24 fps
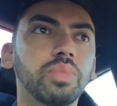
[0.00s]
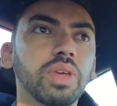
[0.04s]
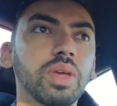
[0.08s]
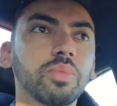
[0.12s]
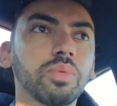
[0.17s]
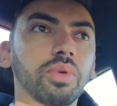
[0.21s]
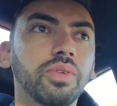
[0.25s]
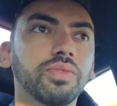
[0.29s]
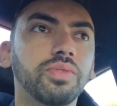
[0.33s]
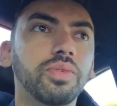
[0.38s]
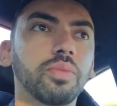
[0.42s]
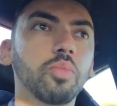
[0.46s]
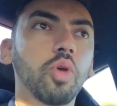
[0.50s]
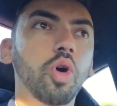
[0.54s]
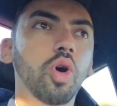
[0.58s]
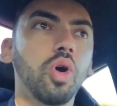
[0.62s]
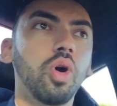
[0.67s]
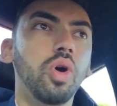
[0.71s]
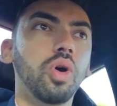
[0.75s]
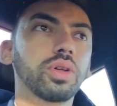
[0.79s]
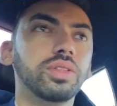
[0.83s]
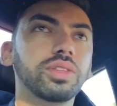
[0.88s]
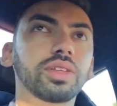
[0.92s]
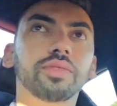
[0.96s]
people from
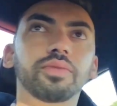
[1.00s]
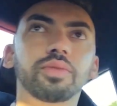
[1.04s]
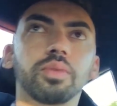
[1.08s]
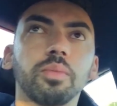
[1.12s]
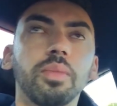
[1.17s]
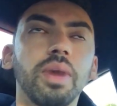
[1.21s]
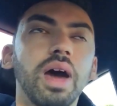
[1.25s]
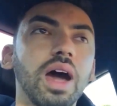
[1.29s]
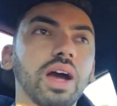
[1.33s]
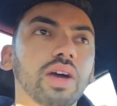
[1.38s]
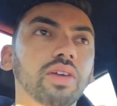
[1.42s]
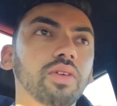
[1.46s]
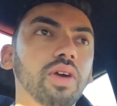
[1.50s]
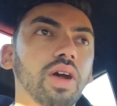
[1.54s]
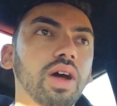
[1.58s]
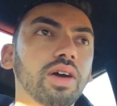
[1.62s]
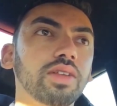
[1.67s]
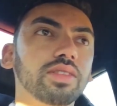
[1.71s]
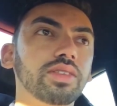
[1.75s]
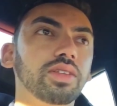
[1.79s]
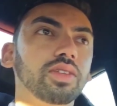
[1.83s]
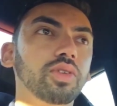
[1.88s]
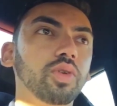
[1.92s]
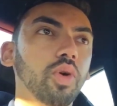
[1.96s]
all different
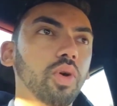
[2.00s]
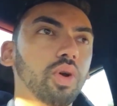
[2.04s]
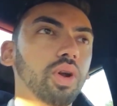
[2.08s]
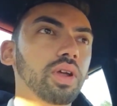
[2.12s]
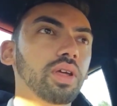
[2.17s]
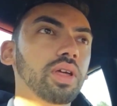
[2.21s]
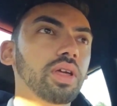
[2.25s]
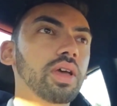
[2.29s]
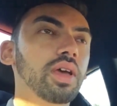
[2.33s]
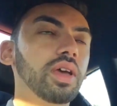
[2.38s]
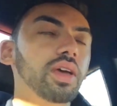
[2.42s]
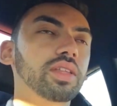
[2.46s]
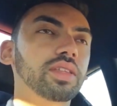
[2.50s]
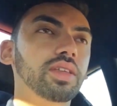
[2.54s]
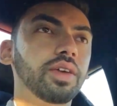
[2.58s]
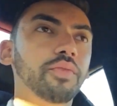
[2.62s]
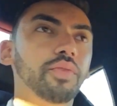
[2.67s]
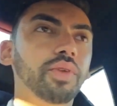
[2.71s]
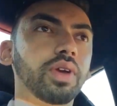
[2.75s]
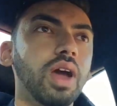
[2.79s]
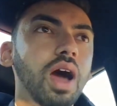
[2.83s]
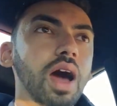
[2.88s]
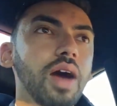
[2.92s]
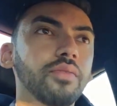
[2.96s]
backgrounds and going to
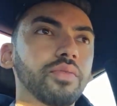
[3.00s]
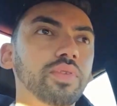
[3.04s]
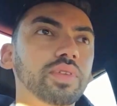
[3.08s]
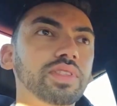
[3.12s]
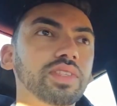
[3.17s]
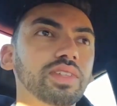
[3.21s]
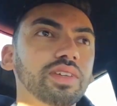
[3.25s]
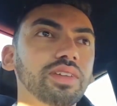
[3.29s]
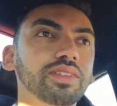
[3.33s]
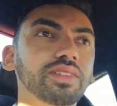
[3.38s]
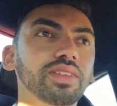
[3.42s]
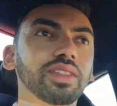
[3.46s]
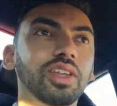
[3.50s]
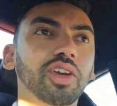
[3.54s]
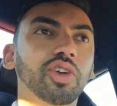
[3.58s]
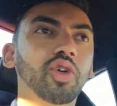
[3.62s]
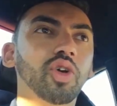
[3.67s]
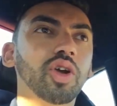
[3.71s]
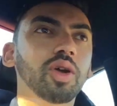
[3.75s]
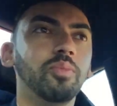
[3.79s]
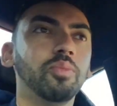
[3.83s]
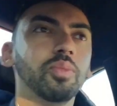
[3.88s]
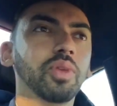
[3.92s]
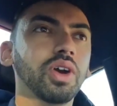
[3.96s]
different conferences, and they're
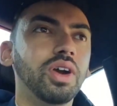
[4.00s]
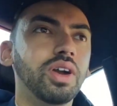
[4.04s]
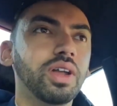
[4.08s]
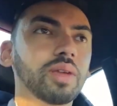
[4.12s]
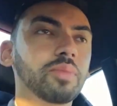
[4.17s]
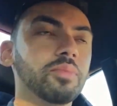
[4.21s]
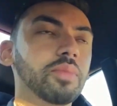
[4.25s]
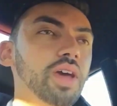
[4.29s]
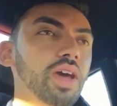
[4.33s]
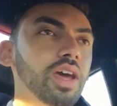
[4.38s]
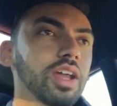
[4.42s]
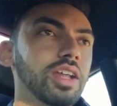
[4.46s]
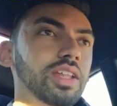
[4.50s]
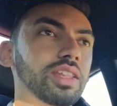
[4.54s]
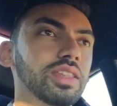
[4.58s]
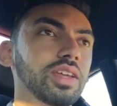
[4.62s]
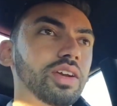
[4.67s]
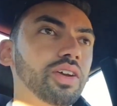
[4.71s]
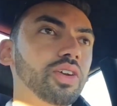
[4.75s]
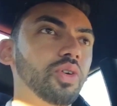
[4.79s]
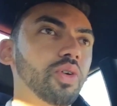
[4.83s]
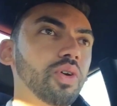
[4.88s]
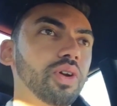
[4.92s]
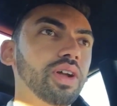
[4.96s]
going to Burning Man, and
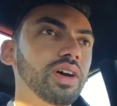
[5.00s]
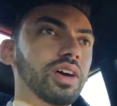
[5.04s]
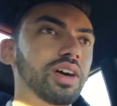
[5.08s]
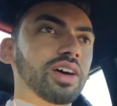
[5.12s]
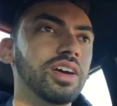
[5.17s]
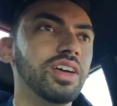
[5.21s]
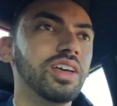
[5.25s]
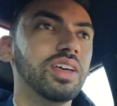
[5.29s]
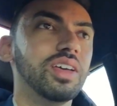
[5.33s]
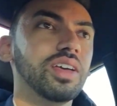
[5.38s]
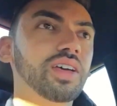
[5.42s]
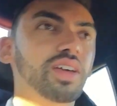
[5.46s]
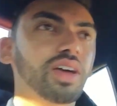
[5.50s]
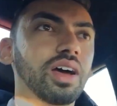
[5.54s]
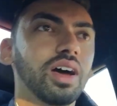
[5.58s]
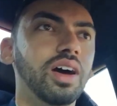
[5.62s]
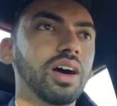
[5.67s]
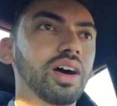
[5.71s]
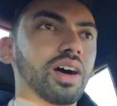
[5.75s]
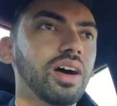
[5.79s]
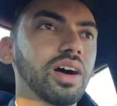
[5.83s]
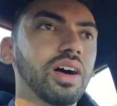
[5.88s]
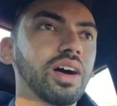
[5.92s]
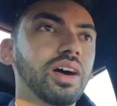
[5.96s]
they're going to
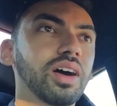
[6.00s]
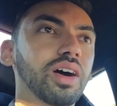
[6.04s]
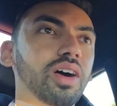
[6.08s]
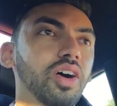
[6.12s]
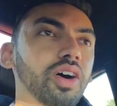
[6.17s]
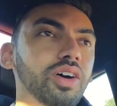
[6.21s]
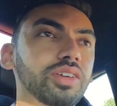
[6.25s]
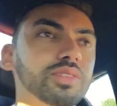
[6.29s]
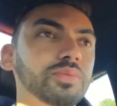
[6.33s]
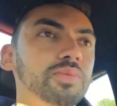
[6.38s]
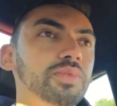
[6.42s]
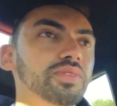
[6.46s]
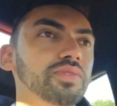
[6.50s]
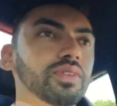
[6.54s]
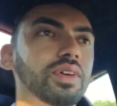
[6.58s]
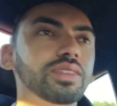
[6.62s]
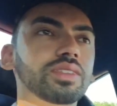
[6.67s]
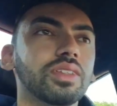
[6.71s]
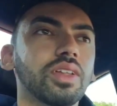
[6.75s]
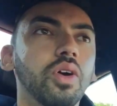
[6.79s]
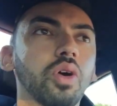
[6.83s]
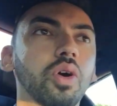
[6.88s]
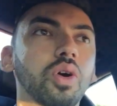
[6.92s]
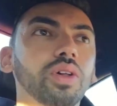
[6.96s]
Awesomeness Fest,
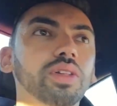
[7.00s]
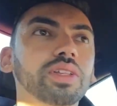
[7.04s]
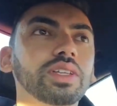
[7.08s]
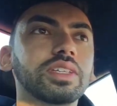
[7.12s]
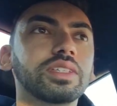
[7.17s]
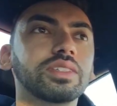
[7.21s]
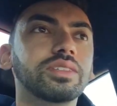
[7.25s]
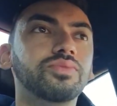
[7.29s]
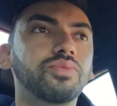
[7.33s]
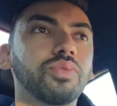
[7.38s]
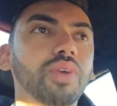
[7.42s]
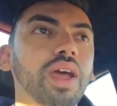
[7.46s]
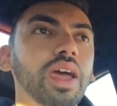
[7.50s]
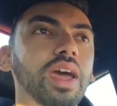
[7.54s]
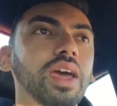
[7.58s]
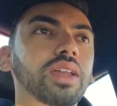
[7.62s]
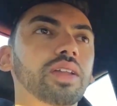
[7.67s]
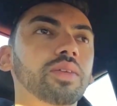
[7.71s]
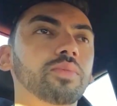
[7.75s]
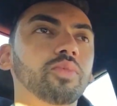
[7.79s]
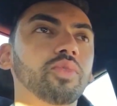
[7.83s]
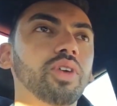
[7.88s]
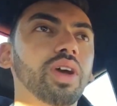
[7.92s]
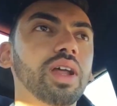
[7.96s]
and all these
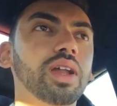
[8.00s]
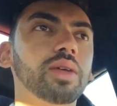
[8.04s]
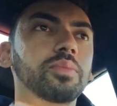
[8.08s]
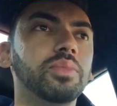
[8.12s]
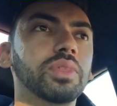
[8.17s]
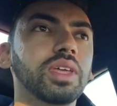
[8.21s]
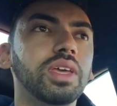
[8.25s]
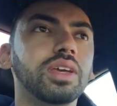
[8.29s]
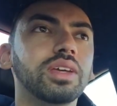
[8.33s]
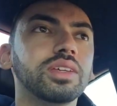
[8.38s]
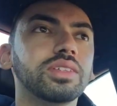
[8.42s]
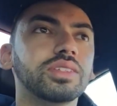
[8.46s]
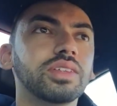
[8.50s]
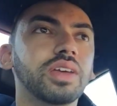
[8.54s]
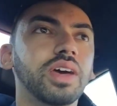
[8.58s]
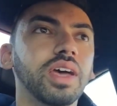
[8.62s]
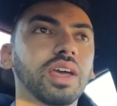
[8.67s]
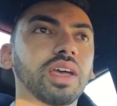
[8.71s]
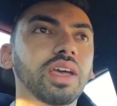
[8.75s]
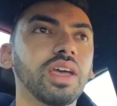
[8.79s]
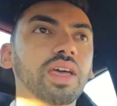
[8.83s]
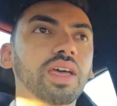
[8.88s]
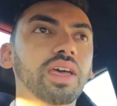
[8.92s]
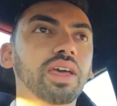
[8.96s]
random things.
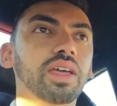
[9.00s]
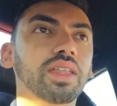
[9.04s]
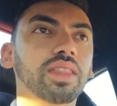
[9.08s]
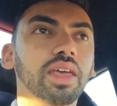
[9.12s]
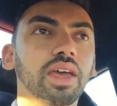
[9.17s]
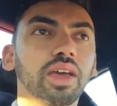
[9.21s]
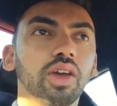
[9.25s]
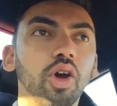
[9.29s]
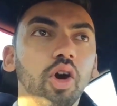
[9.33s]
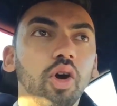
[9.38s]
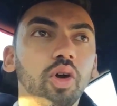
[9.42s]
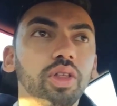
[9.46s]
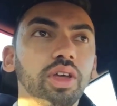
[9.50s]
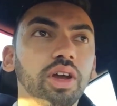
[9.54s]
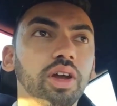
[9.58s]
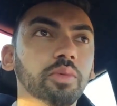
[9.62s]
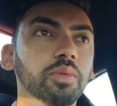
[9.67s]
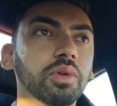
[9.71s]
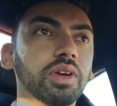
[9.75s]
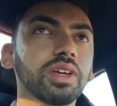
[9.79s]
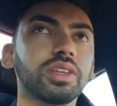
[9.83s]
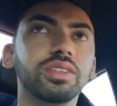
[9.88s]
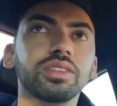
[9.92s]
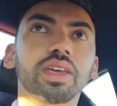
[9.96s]
Like, they go there
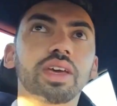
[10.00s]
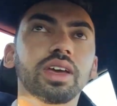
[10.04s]
because